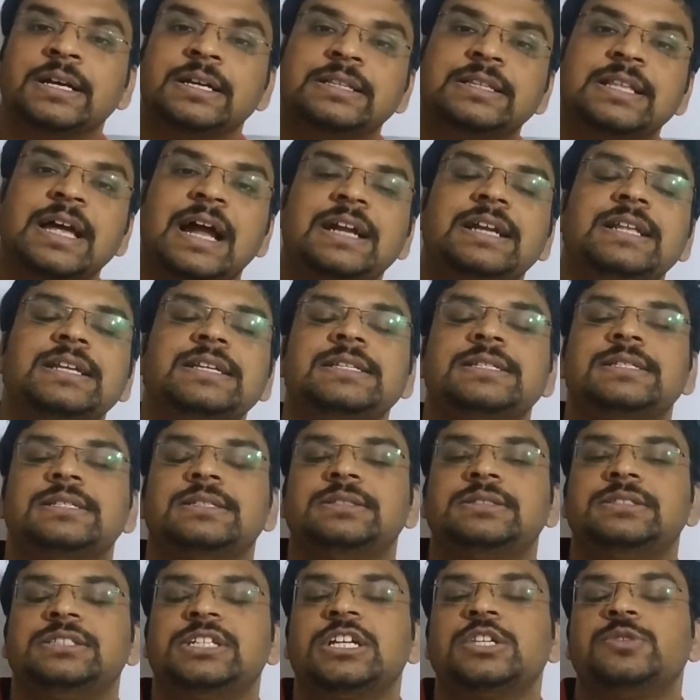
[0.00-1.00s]
That is
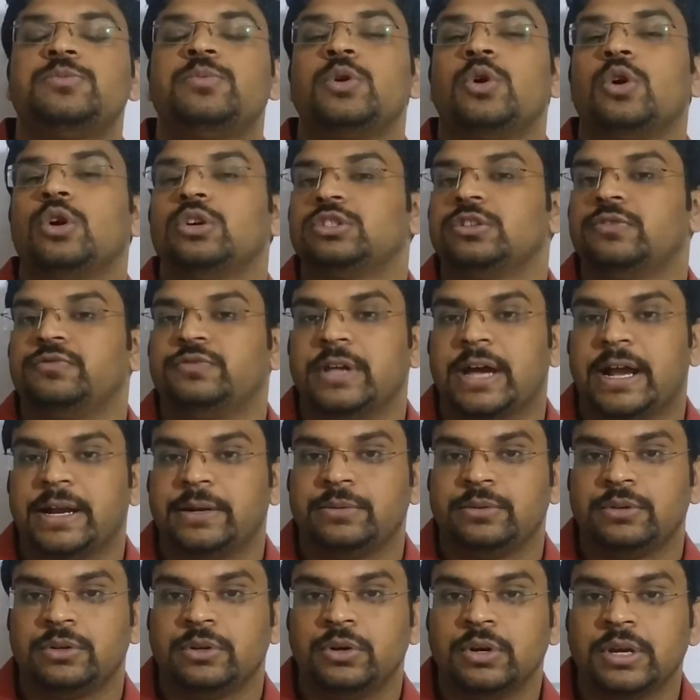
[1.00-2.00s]
just because of that.
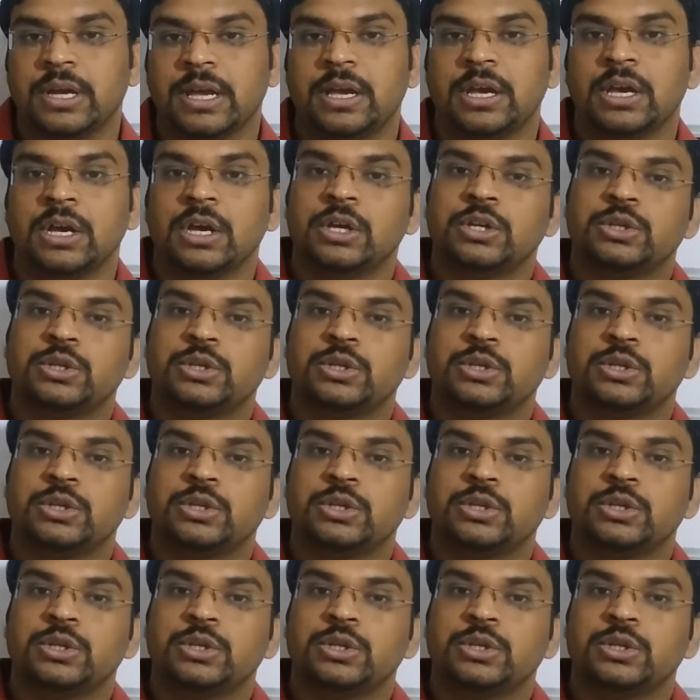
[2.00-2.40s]
Okay,